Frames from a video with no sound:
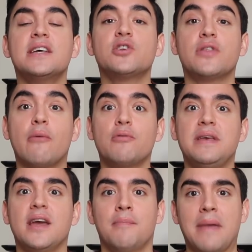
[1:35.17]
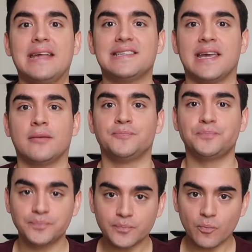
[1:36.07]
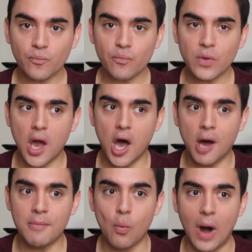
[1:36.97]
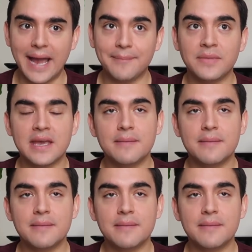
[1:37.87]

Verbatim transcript: So that would be amazing. Um, why?